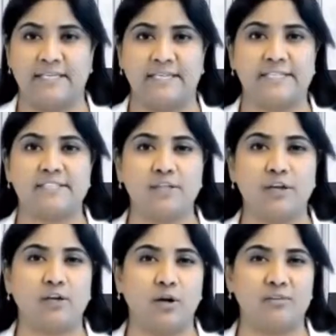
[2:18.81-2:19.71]
It is
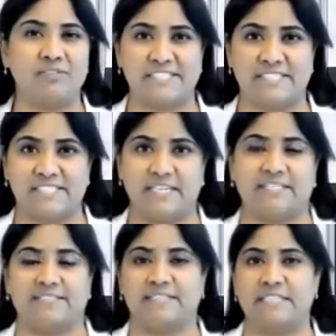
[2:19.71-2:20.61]
not always
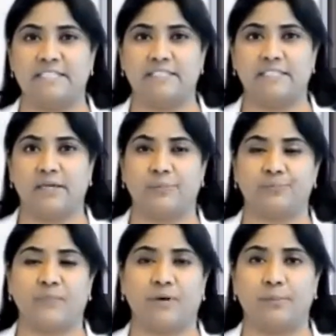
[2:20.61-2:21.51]
just the
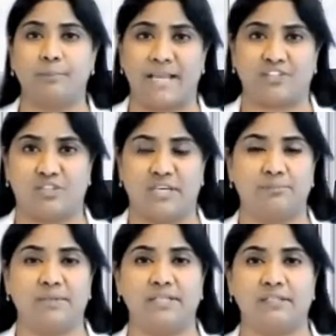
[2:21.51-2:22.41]
bank
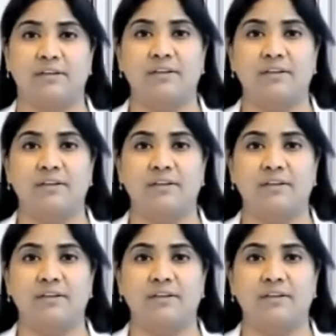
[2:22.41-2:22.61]
statement.